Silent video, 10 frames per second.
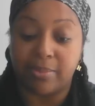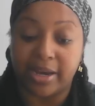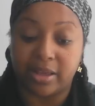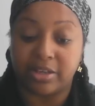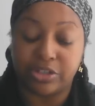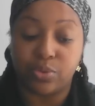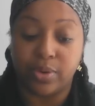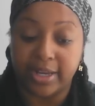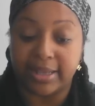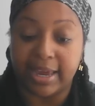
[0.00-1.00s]
somebody because you
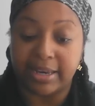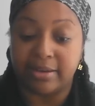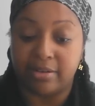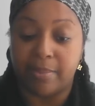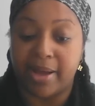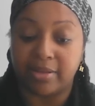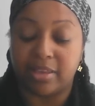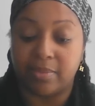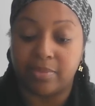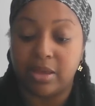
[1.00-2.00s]
were enlightened
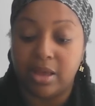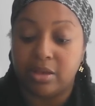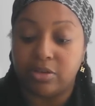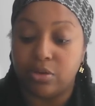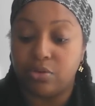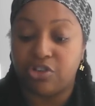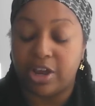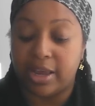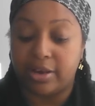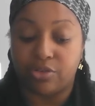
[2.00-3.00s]
about them. You
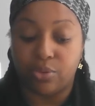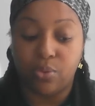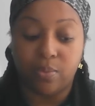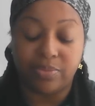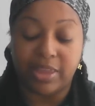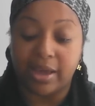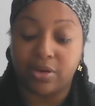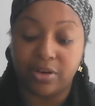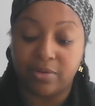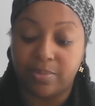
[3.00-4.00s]
change. Ooh,
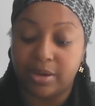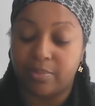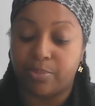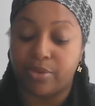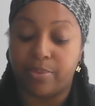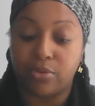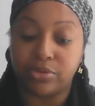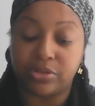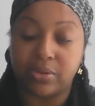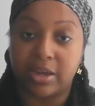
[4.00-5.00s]
that could have been
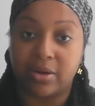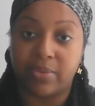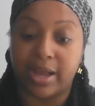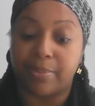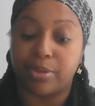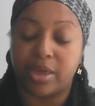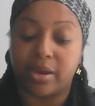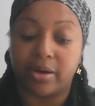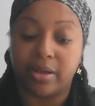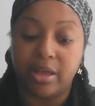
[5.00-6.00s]
proposal here. We got
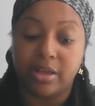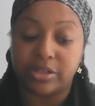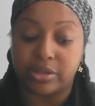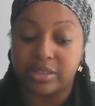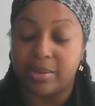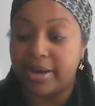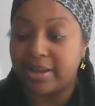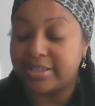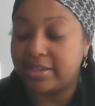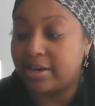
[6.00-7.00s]
player. So
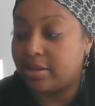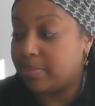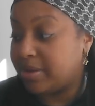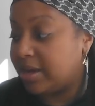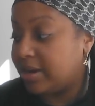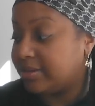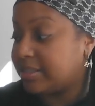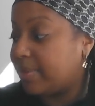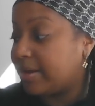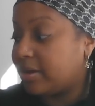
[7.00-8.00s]
somebody, I said that in the beginning.
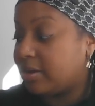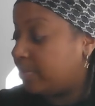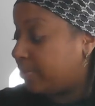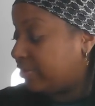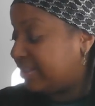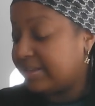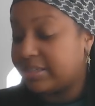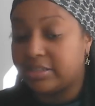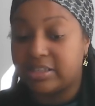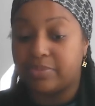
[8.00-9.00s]
Somebody could have
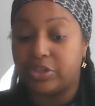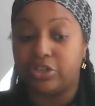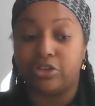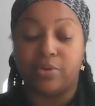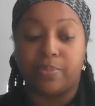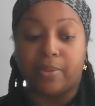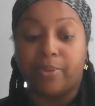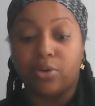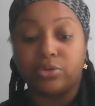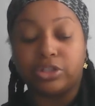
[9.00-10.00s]
presented something to you,
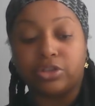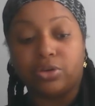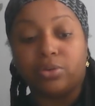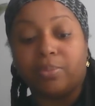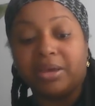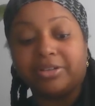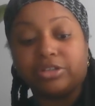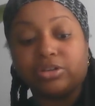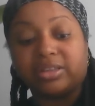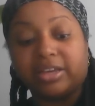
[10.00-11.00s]
proposed to you, maybe
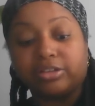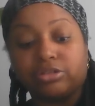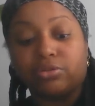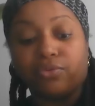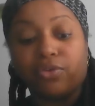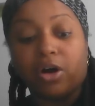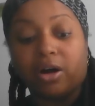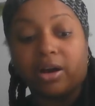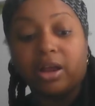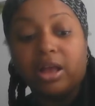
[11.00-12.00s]
took things too
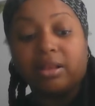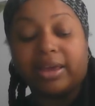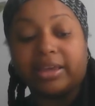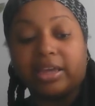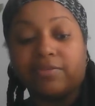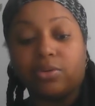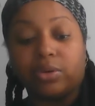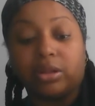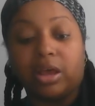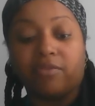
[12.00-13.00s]
far, like giving
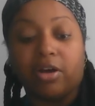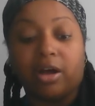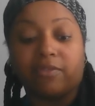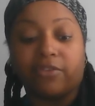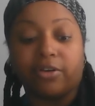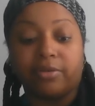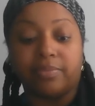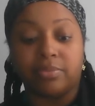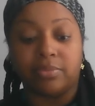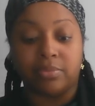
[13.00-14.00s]
you a love
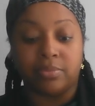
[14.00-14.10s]
offer,